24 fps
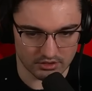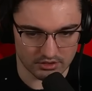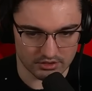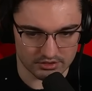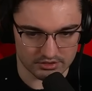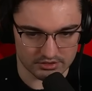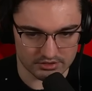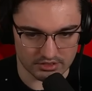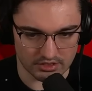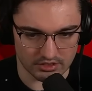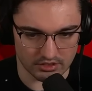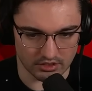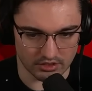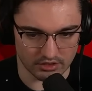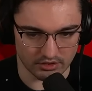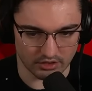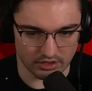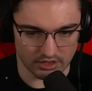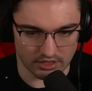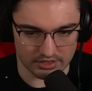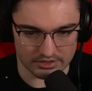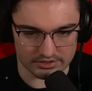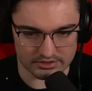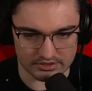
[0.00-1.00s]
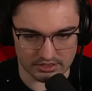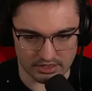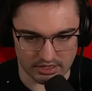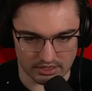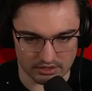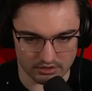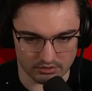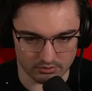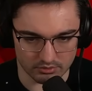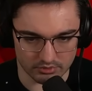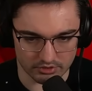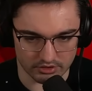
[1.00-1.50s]
Set unlock
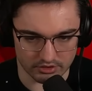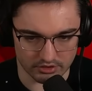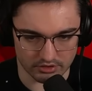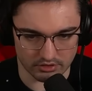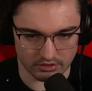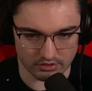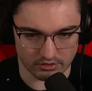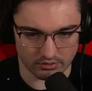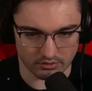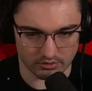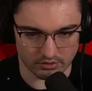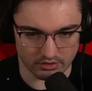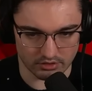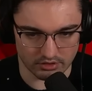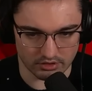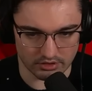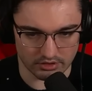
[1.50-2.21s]
date. We're going to go,